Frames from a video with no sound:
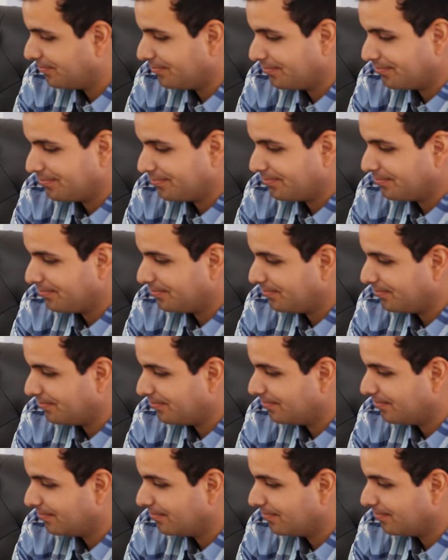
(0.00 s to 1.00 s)

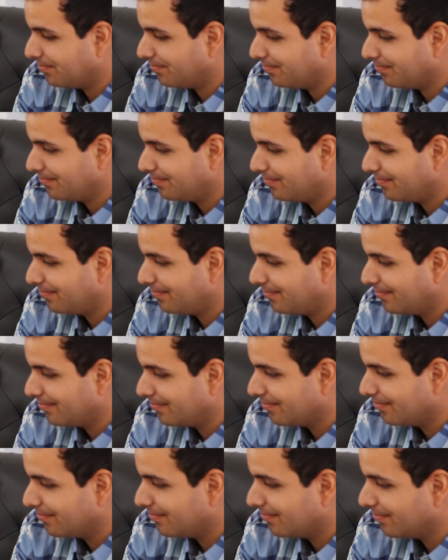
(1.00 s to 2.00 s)

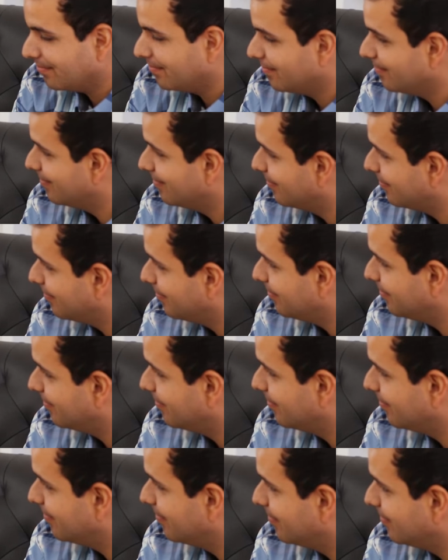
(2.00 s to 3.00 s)

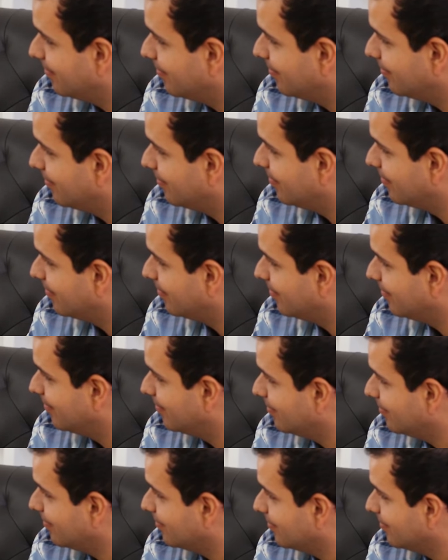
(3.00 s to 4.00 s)

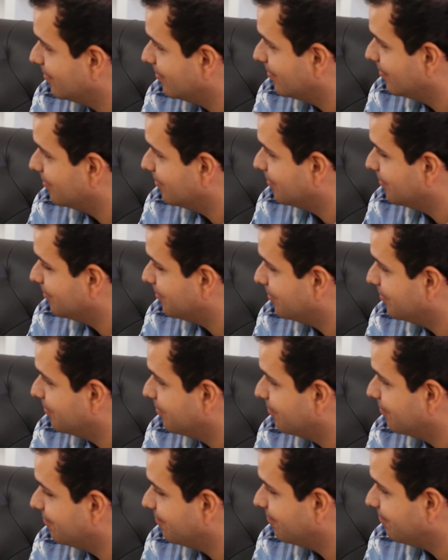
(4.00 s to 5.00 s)

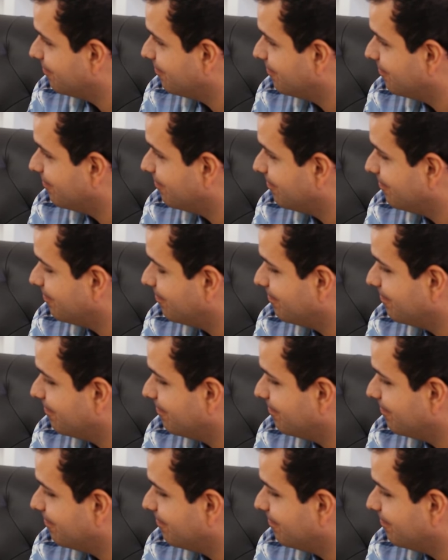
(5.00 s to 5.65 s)
(silent)